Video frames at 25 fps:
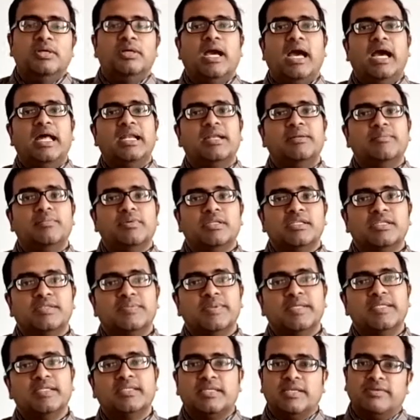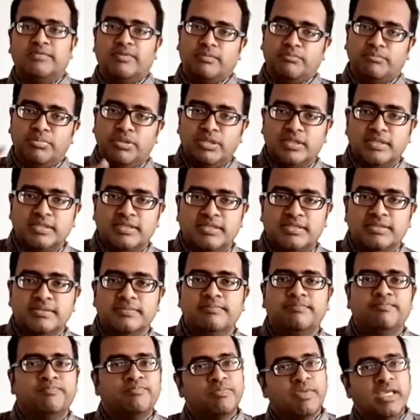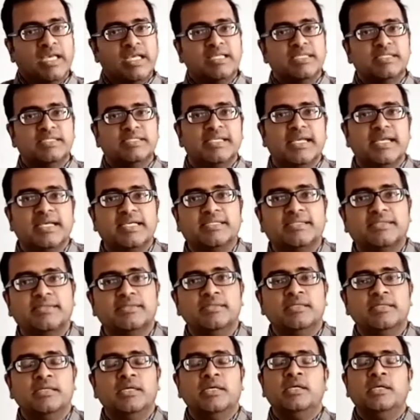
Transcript: Animals means even birds, insects,